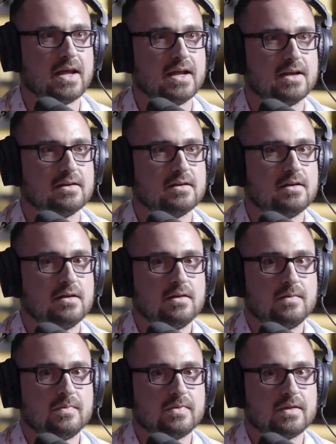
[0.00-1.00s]
And
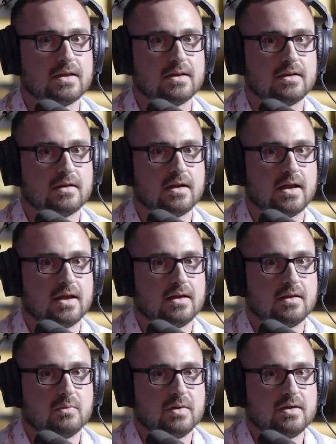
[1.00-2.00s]

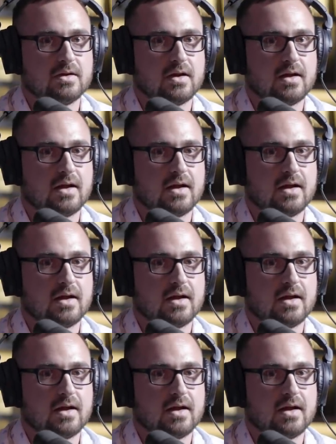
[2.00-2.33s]
and we.